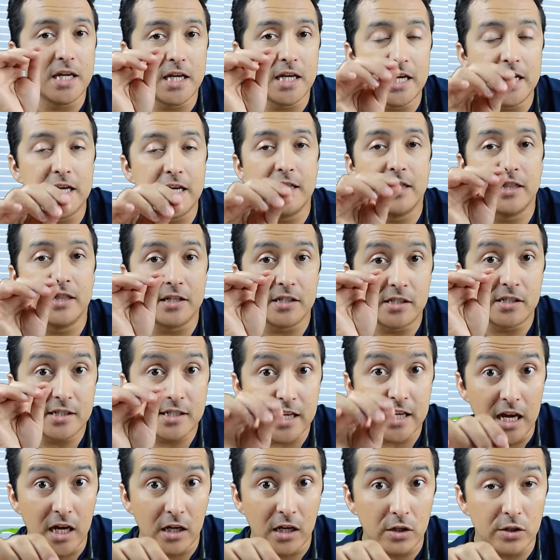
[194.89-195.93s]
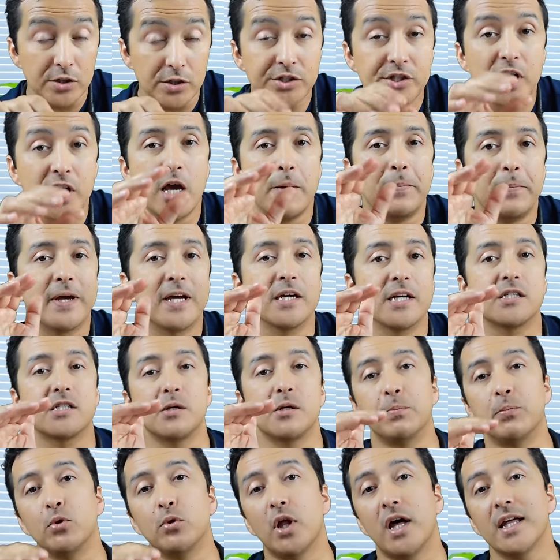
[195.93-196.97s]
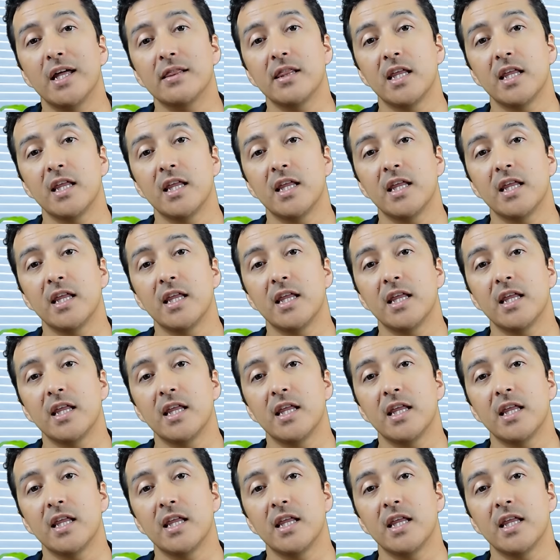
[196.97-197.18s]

in the cells because the blood